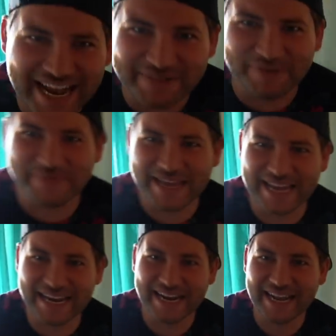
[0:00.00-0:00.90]
have a
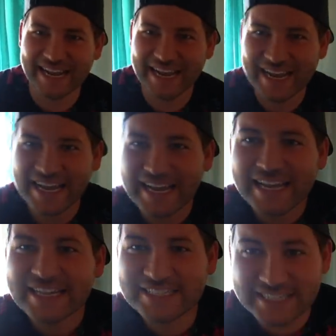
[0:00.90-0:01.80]
man.
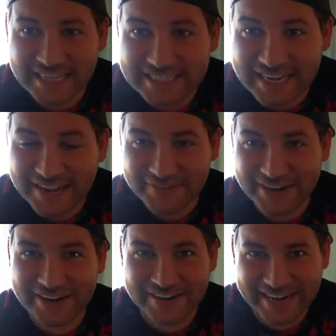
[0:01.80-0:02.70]
She doesn't oh, have
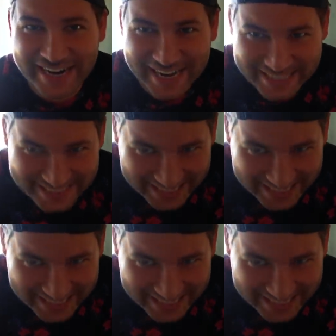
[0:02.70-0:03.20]
her. She does